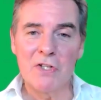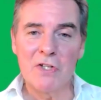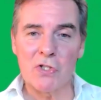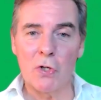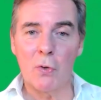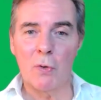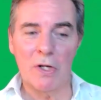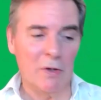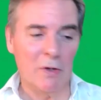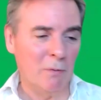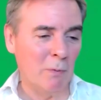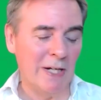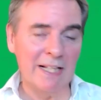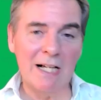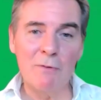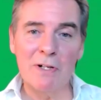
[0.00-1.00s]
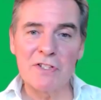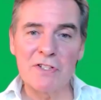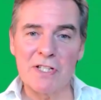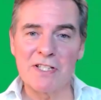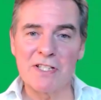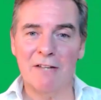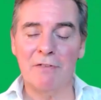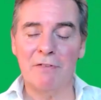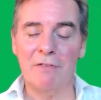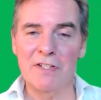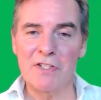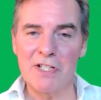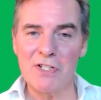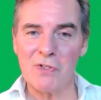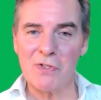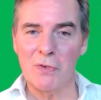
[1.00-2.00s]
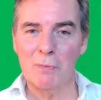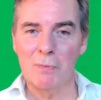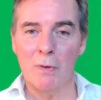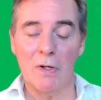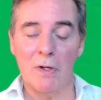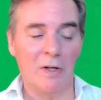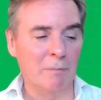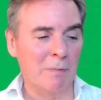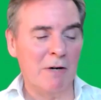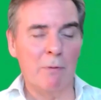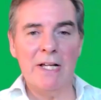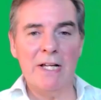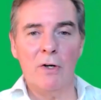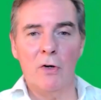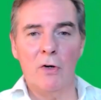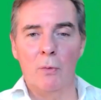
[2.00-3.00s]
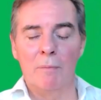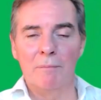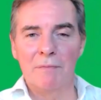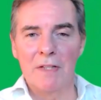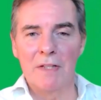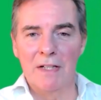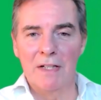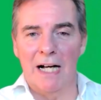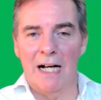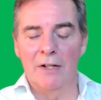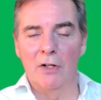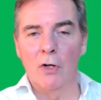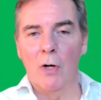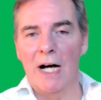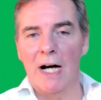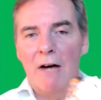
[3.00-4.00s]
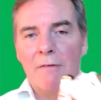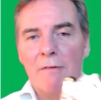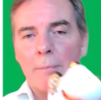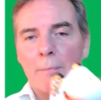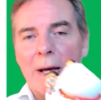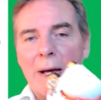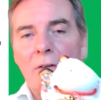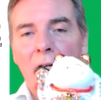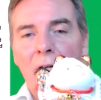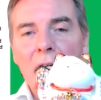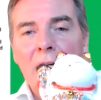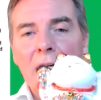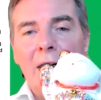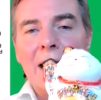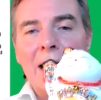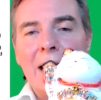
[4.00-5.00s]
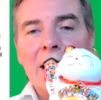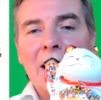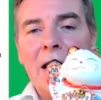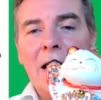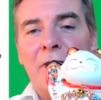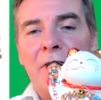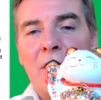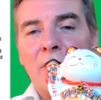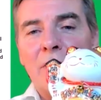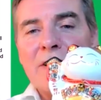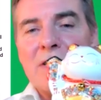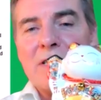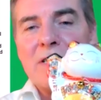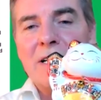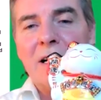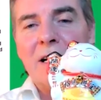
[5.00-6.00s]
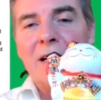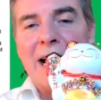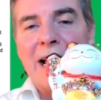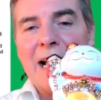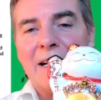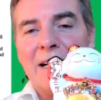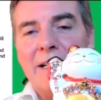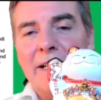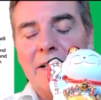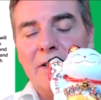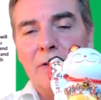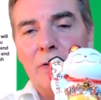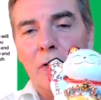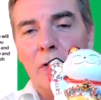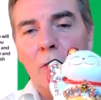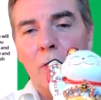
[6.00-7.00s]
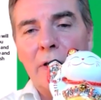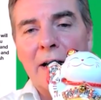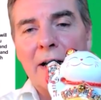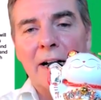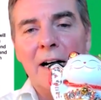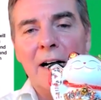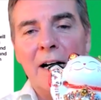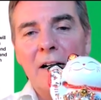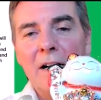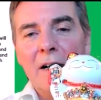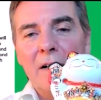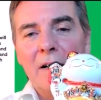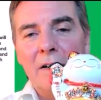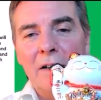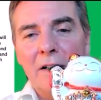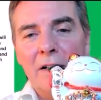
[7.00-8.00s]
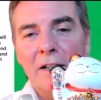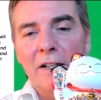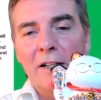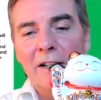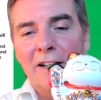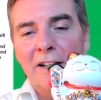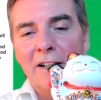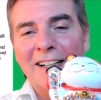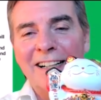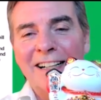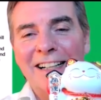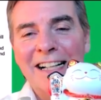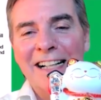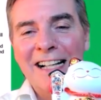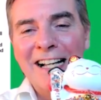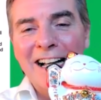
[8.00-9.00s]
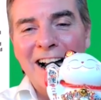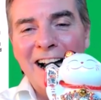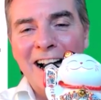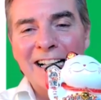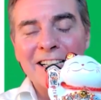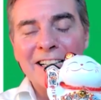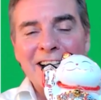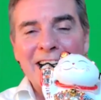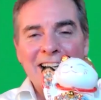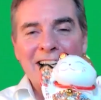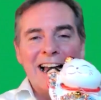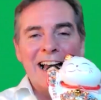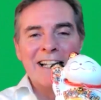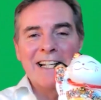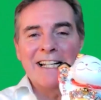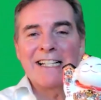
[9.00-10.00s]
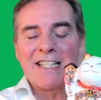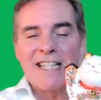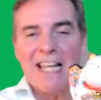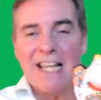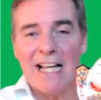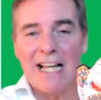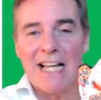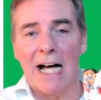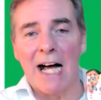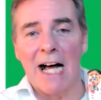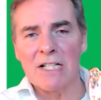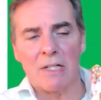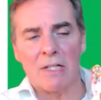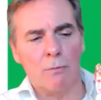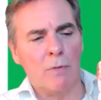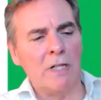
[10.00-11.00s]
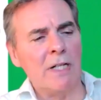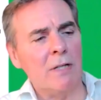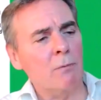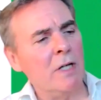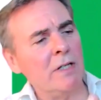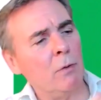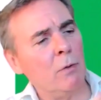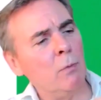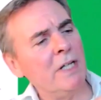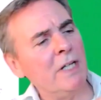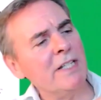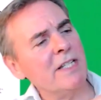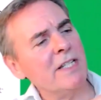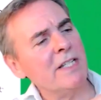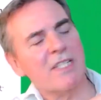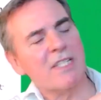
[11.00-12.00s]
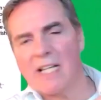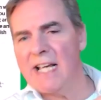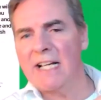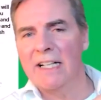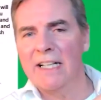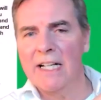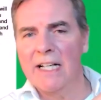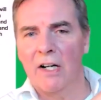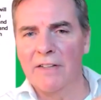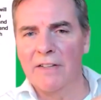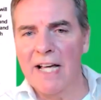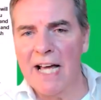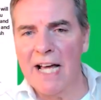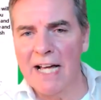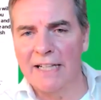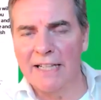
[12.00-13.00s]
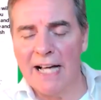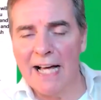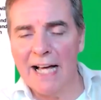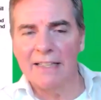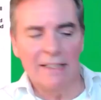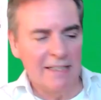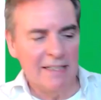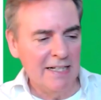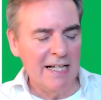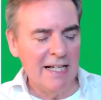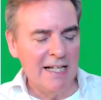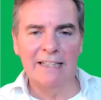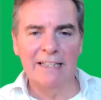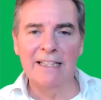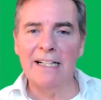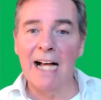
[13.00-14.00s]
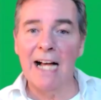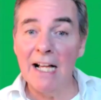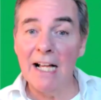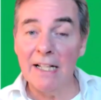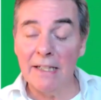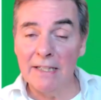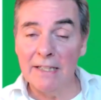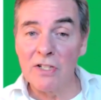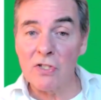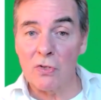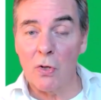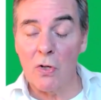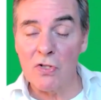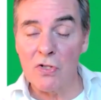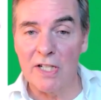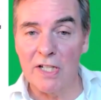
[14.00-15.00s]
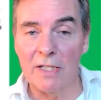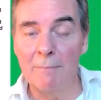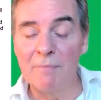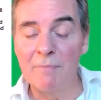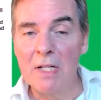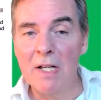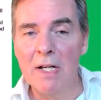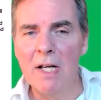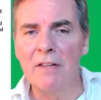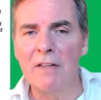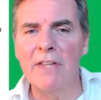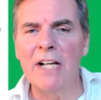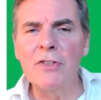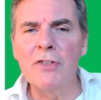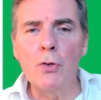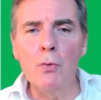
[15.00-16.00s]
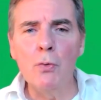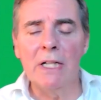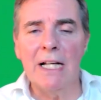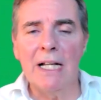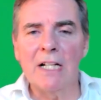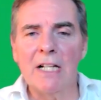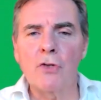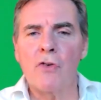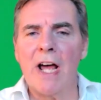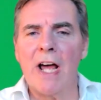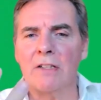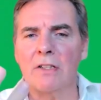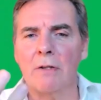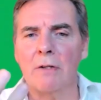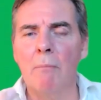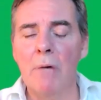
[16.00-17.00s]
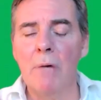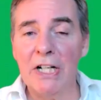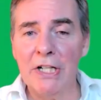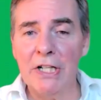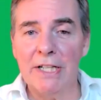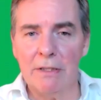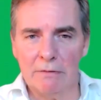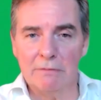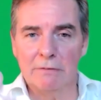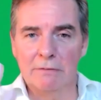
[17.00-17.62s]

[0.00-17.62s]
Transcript: So when I was in San Francisco on my way home, I know I have a background. I found this little cat here, you know, that and it's saying, I asked, what is it saying there on the hand? And the guy in the store said that you will attract money.